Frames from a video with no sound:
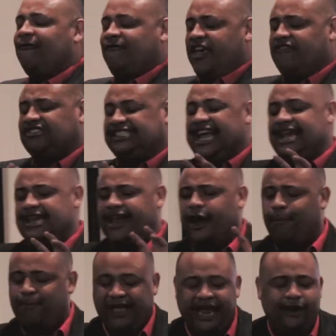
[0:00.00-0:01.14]
15-year
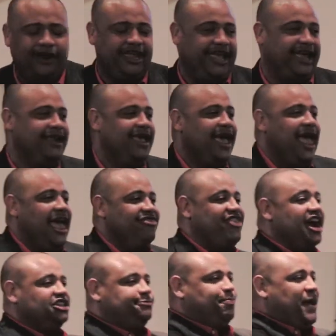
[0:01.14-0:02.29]
period,
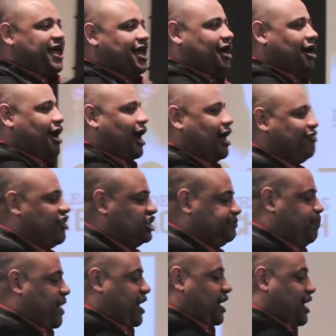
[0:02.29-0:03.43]
there's been a